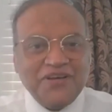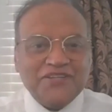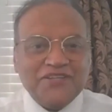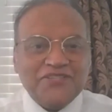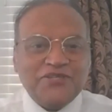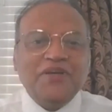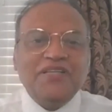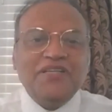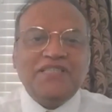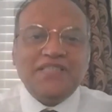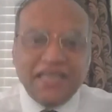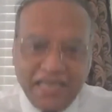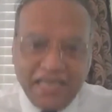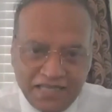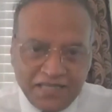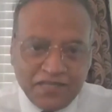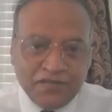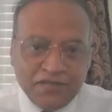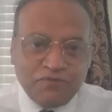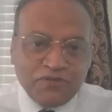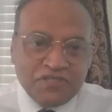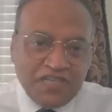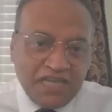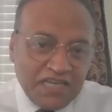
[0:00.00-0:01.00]
so it's e
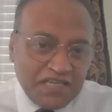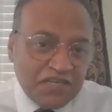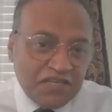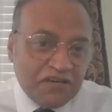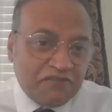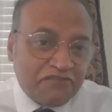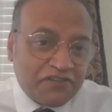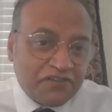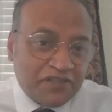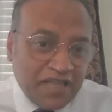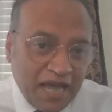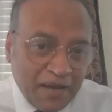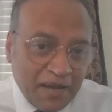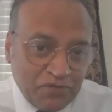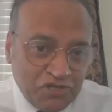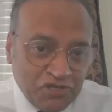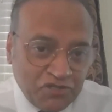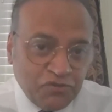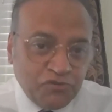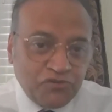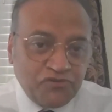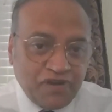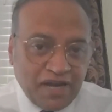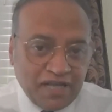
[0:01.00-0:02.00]
it was easier for them to
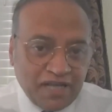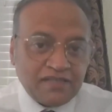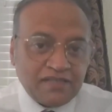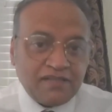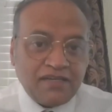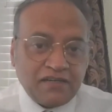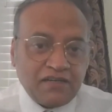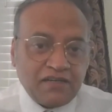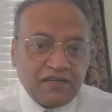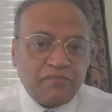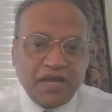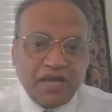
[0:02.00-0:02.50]
do transcendental